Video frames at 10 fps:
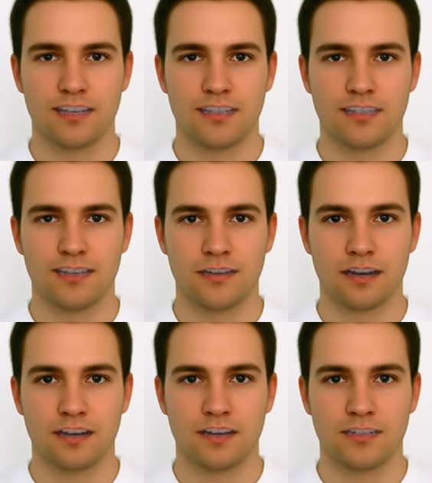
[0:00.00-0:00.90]
Leave
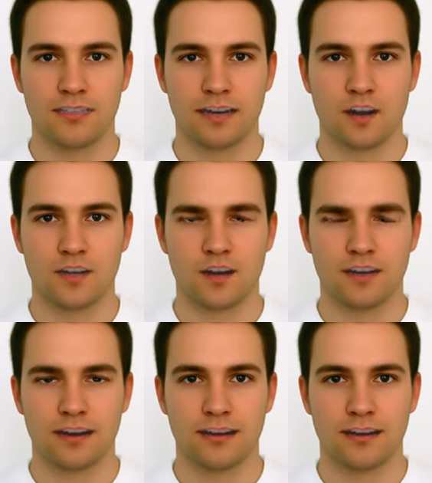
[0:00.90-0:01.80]
to do a thing which
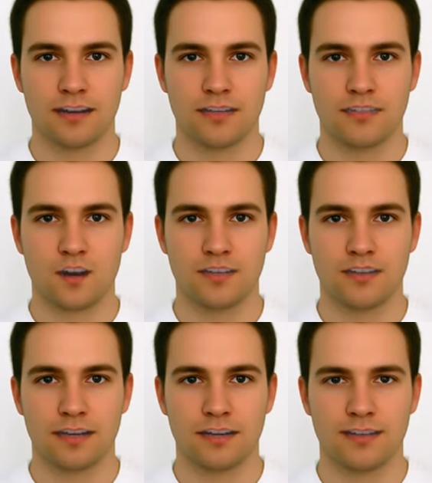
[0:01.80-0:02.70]
licensor could
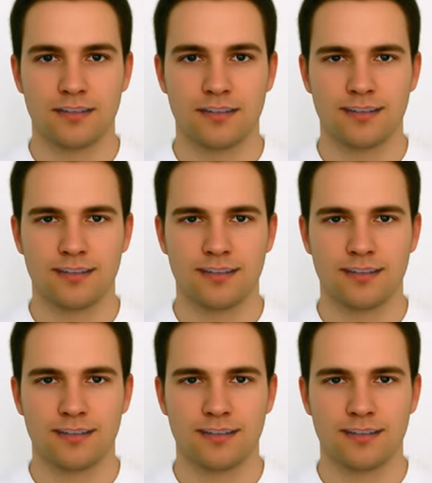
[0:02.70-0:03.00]
prevent.